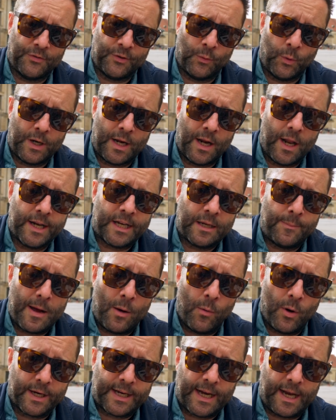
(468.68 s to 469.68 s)
So what I like
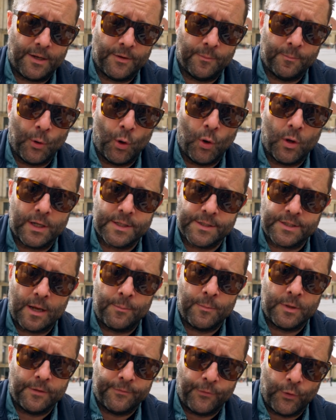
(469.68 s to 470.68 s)
about what Ken Ball has
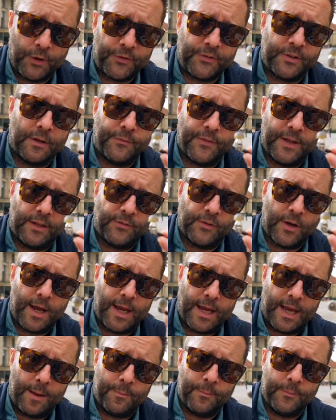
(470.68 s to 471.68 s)
done with the voicing of these
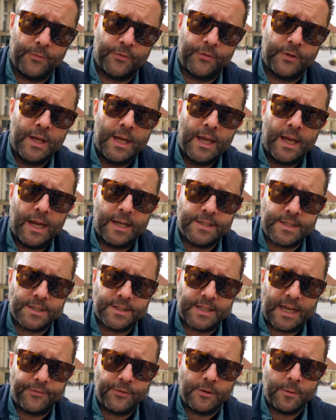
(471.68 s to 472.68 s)
IEMs is
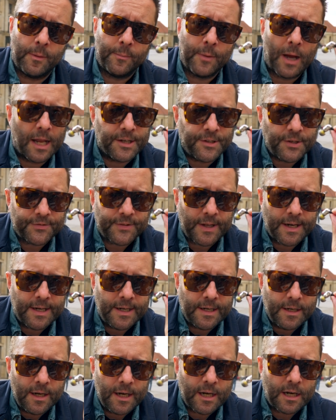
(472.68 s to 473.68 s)
he's given them just a
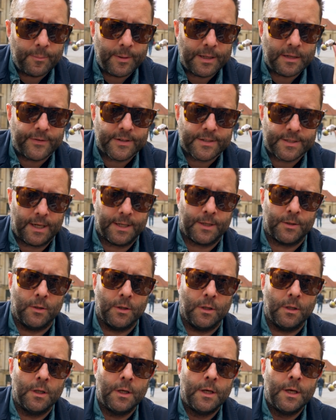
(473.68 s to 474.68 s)
little bit of a
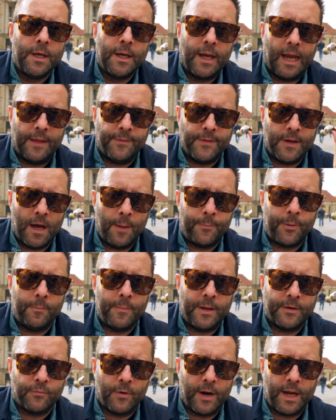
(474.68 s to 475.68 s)
tickle in the upper
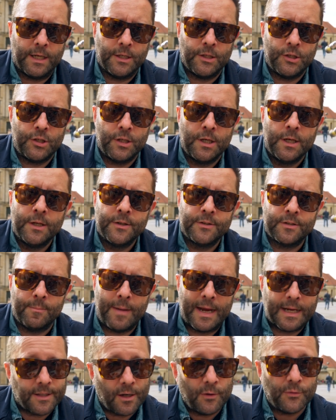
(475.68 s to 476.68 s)
mid-range to
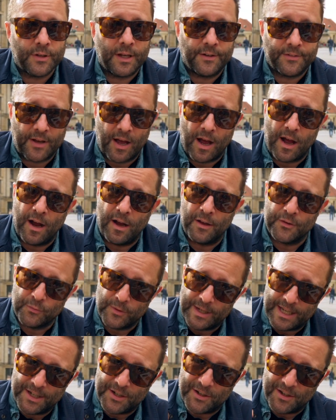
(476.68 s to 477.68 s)
make those guitars
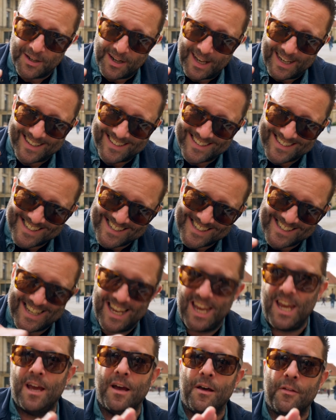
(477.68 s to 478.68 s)
really kind of like
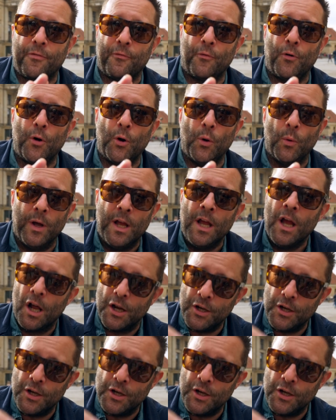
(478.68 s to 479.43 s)
sear through.